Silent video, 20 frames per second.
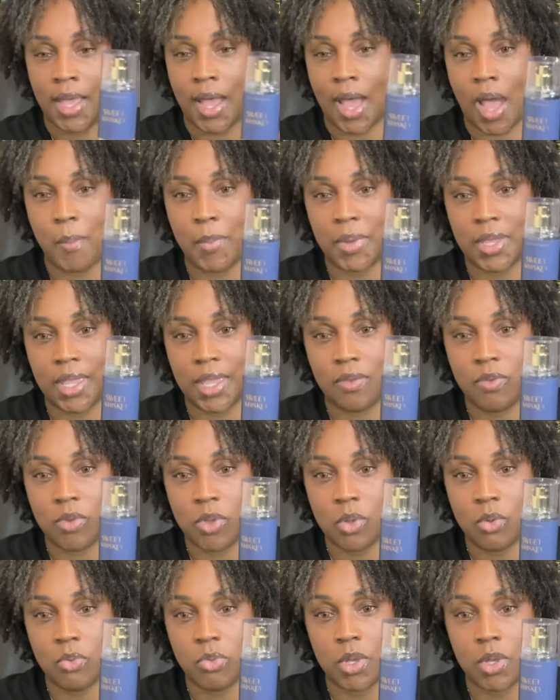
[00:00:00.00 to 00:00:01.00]
I'm gonna give
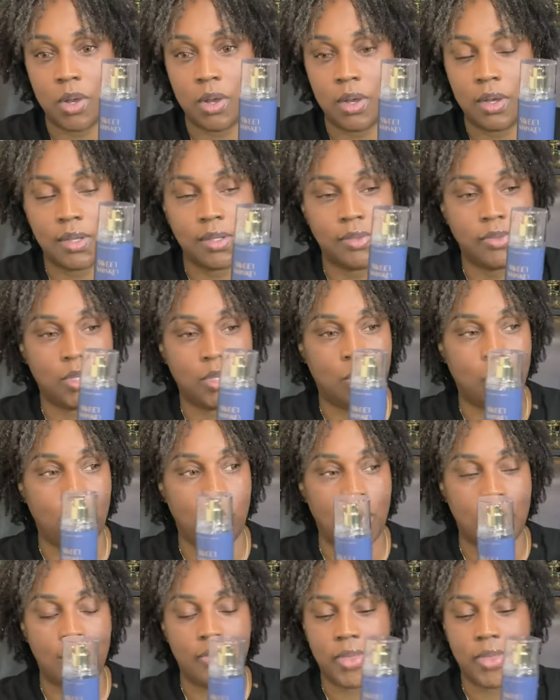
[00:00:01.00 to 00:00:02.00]
you the
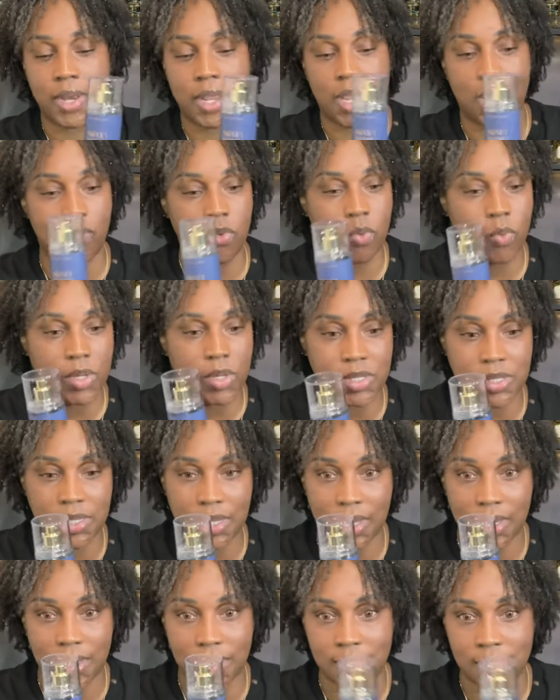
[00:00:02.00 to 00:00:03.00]
one that everyone
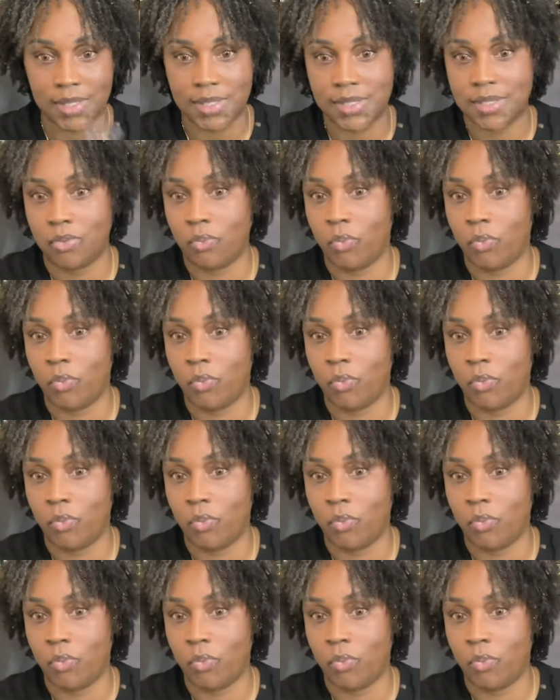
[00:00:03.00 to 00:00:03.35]
says,